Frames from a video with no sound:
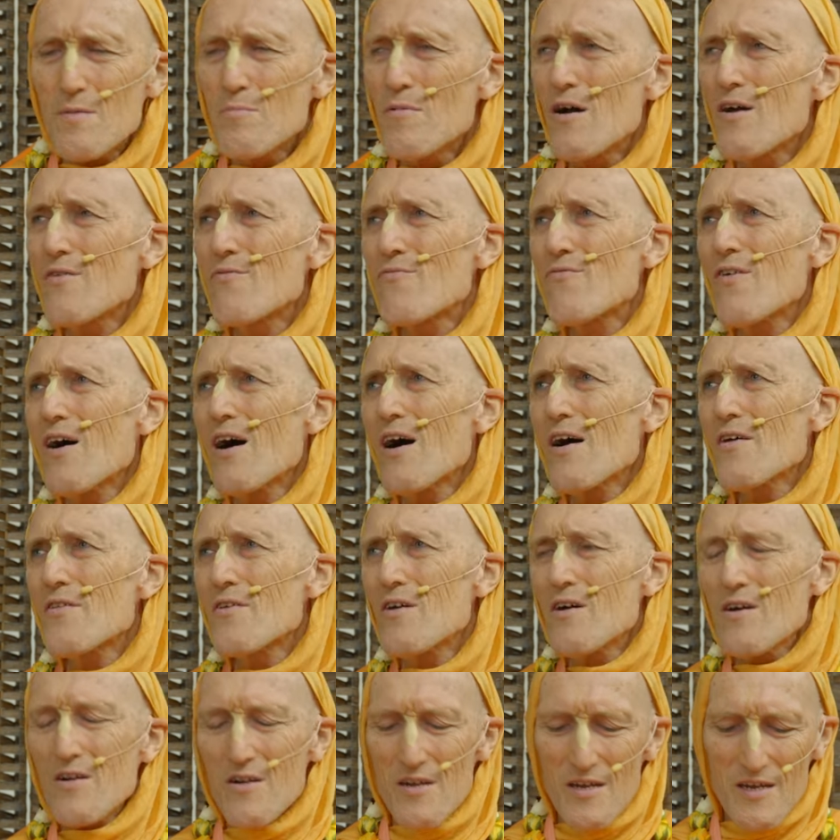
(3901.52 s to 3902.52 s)
to my
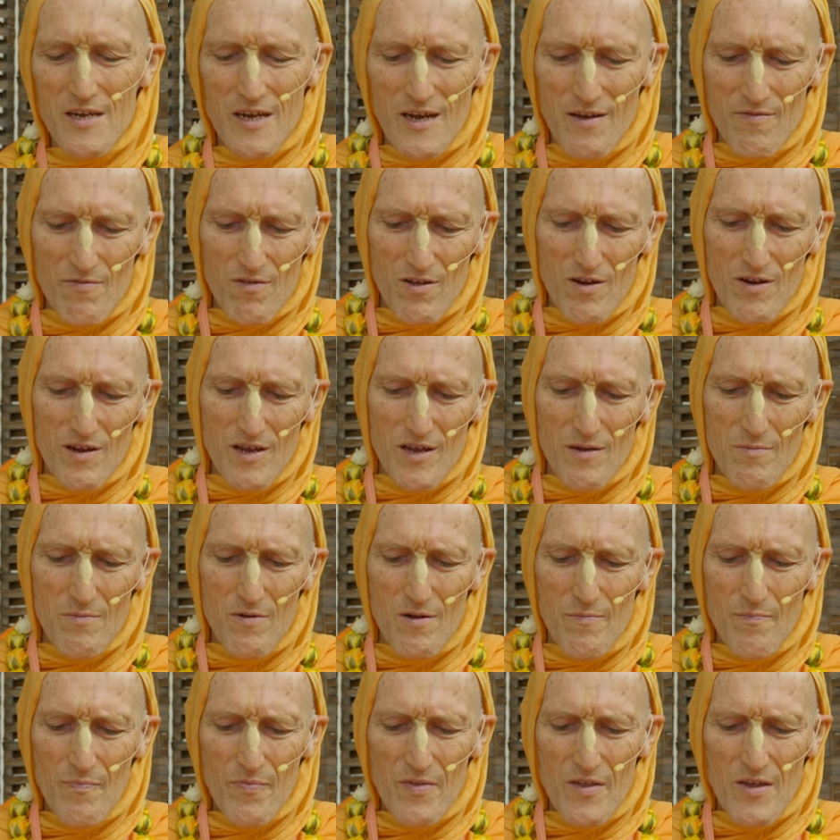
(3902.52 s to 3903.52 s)
father," and he gave the name,
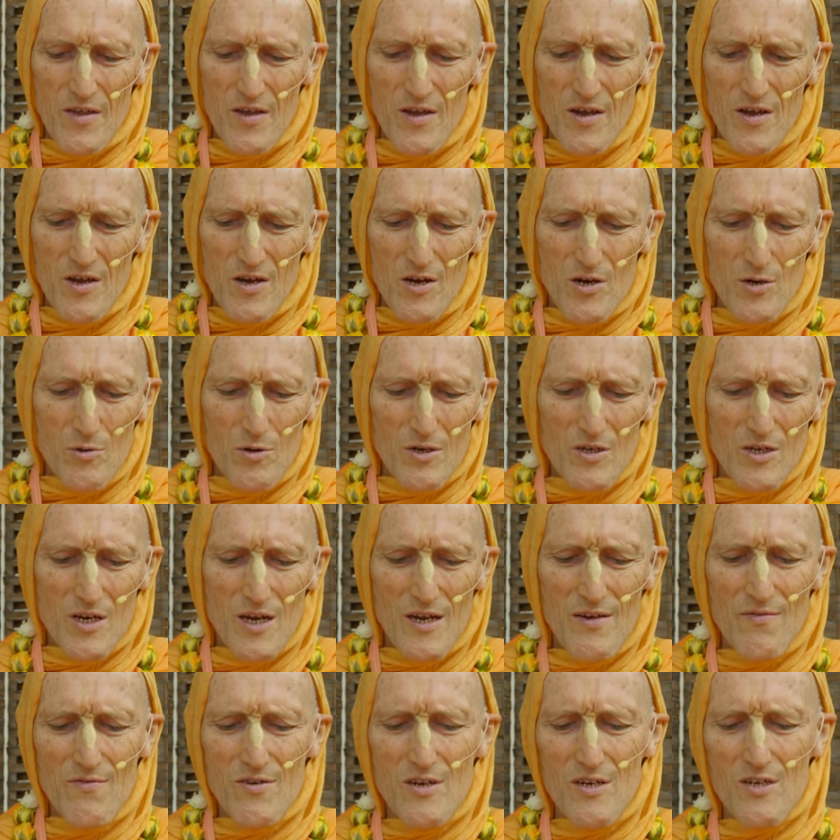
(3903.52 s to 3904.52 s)
who has
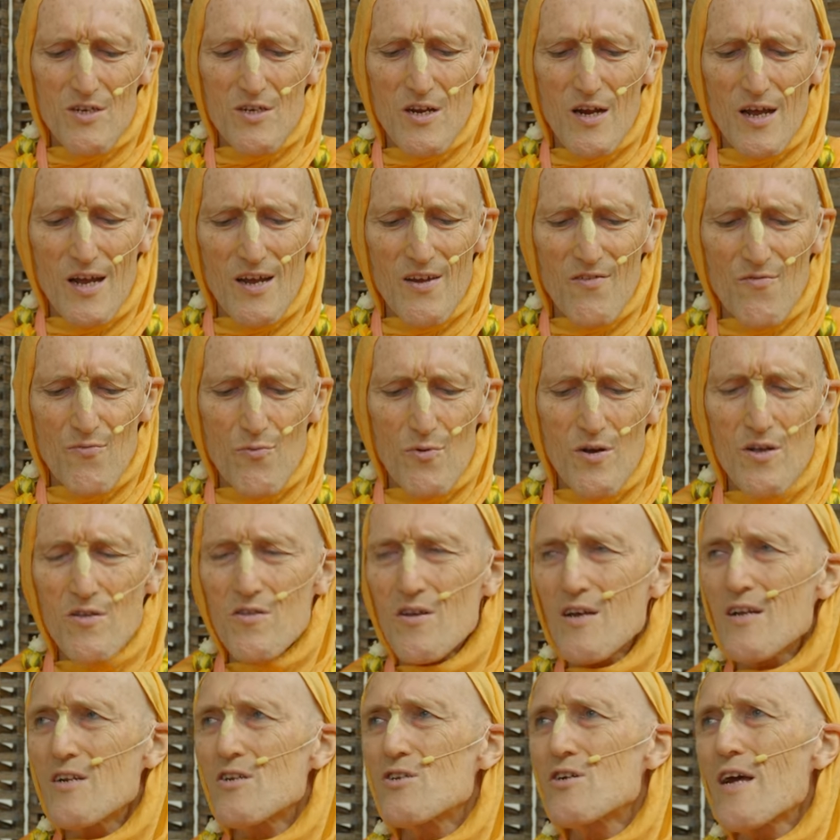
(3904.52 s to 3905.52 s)
lived his life
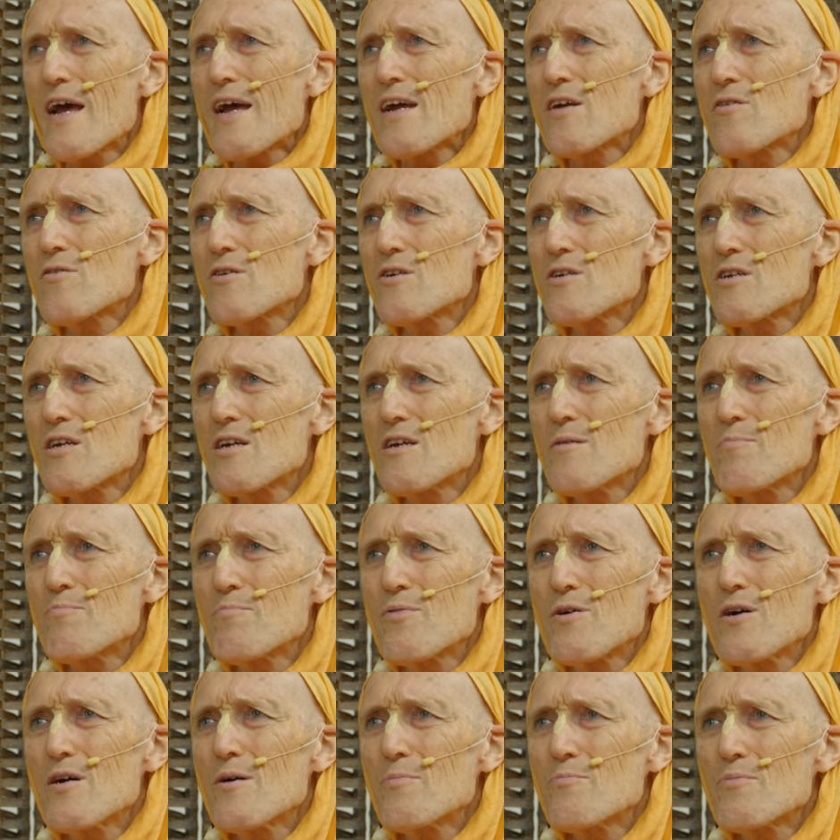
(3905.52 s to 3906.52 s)
with integrity,
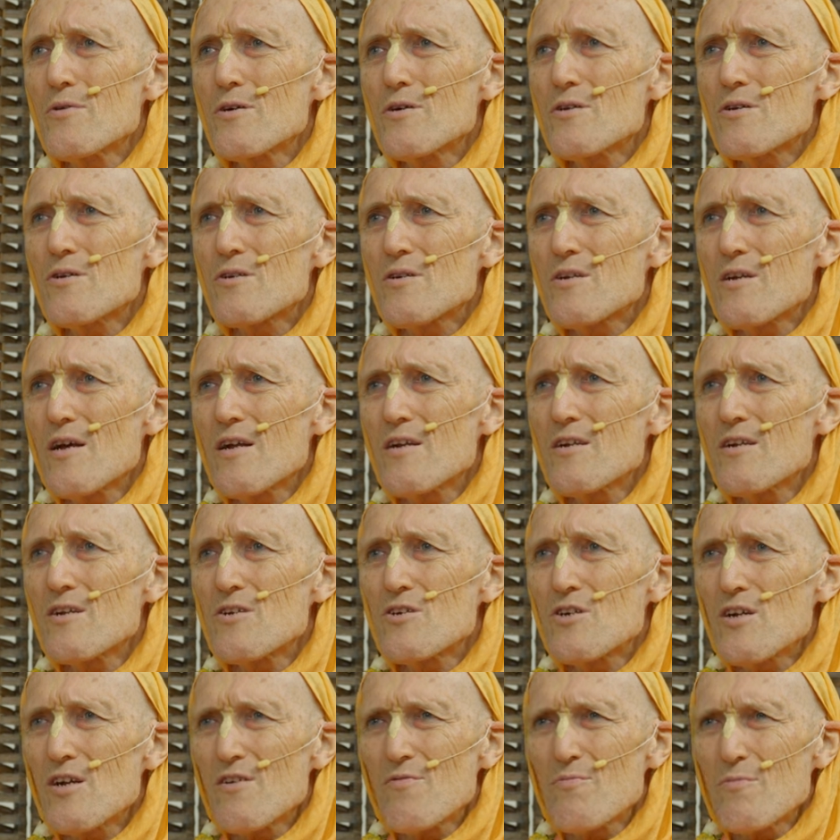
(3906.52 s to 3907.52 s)
purpose, and
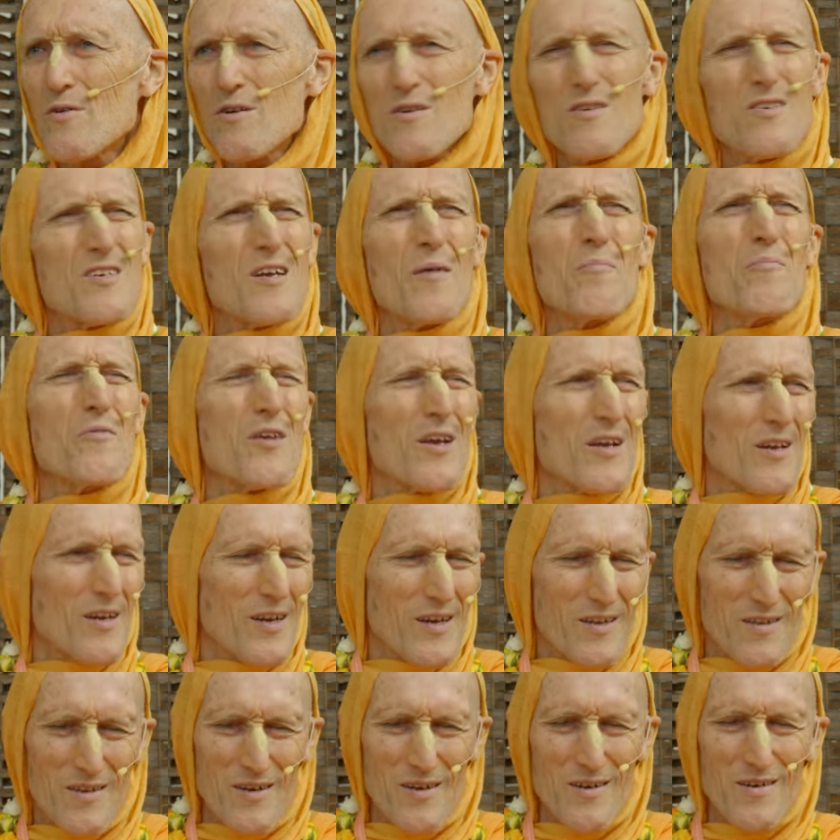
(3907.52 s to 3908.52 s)
achievement, something
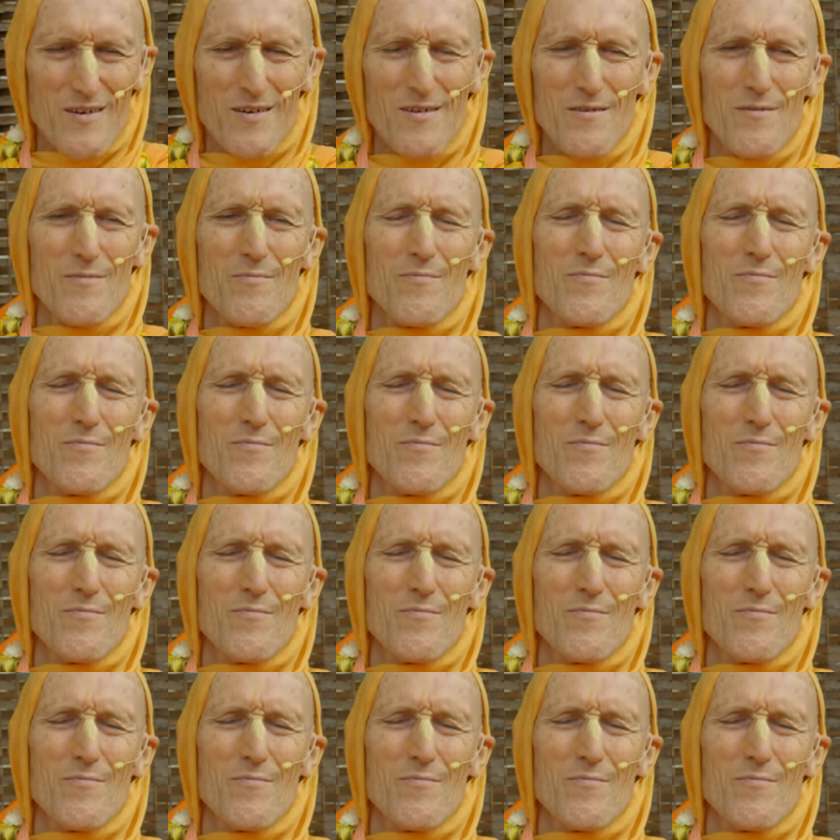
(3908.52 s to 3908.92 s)
like that.